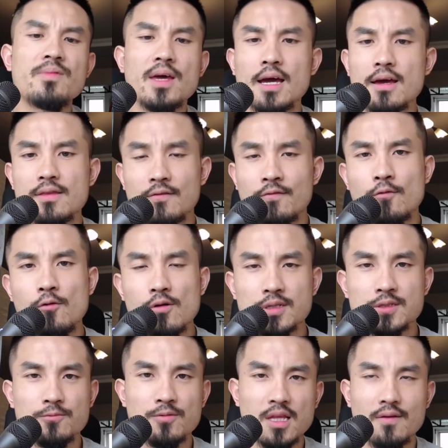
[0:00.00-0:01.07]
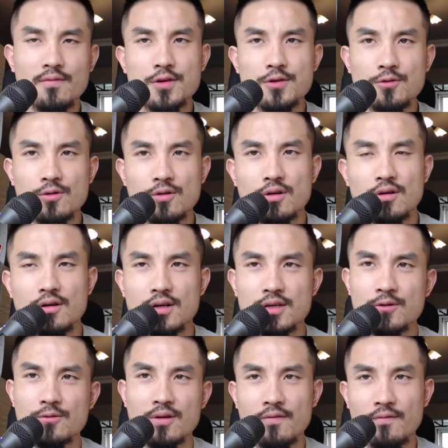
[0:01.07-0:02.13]
And of course, whenever you're
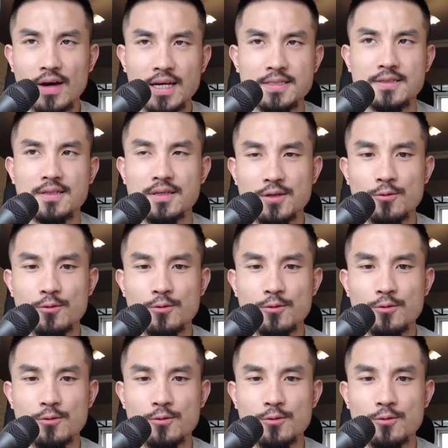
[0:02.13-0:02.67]
investing,